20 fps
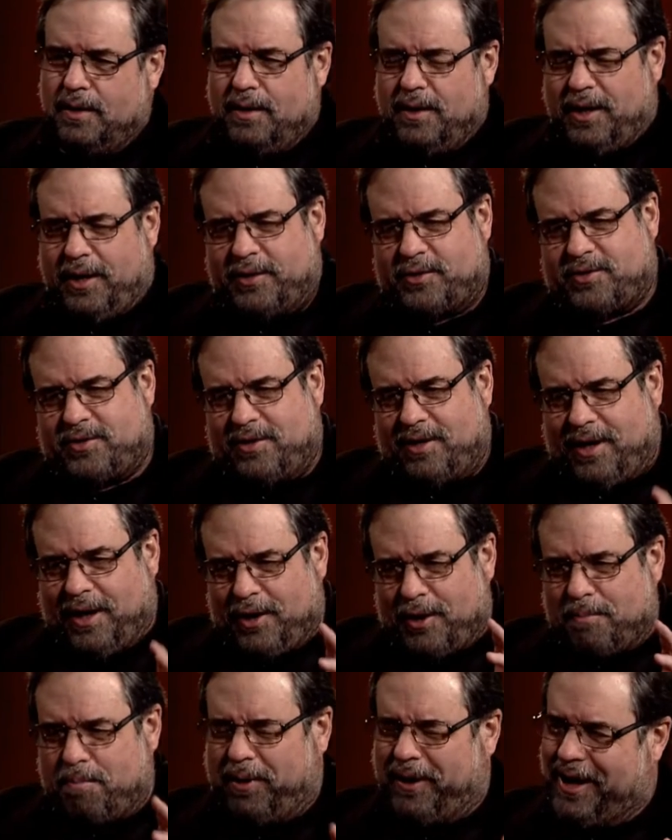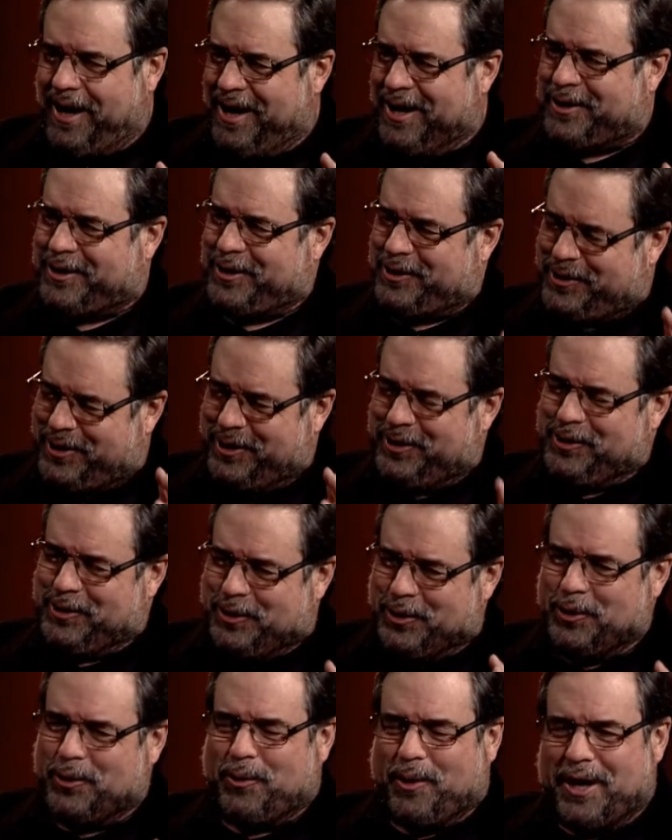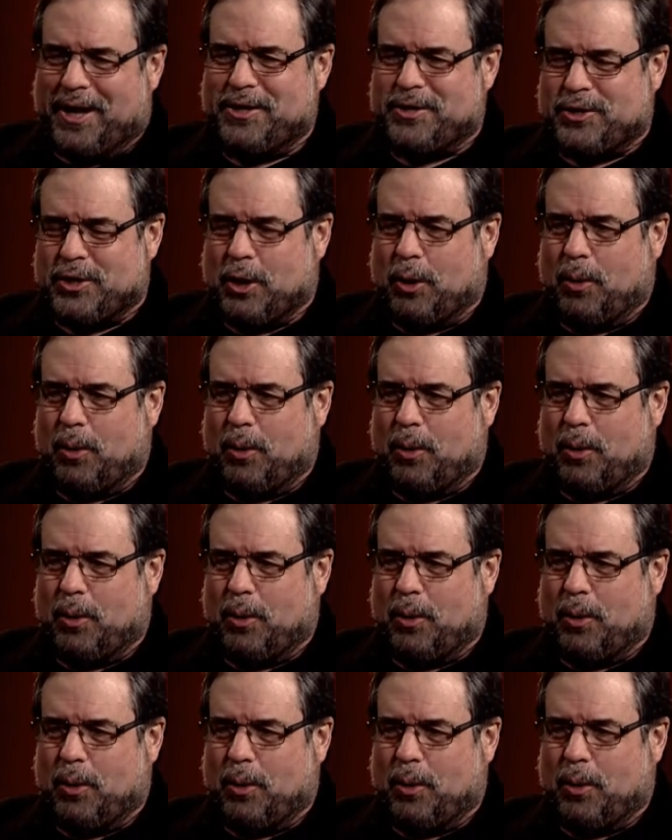It's the other planet that didn't do quite so